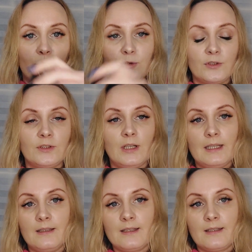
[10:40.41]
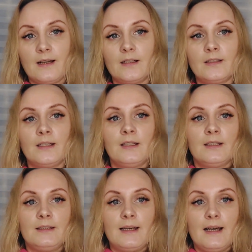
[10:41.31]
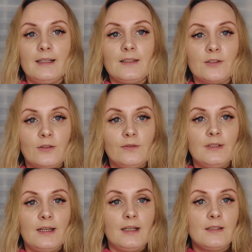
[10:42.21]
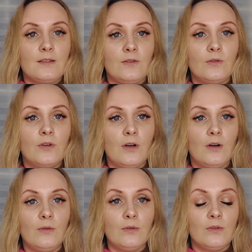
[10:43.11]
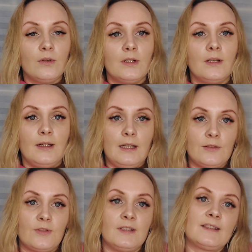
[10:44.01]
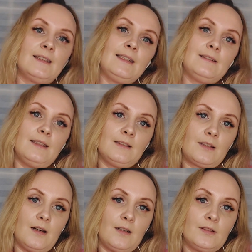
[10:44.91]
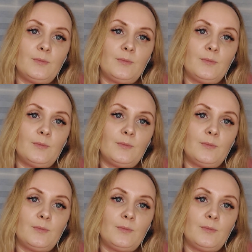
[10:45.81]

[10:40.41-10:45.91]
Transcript: put it at the start, dice, roll the dice, you go and translate that card.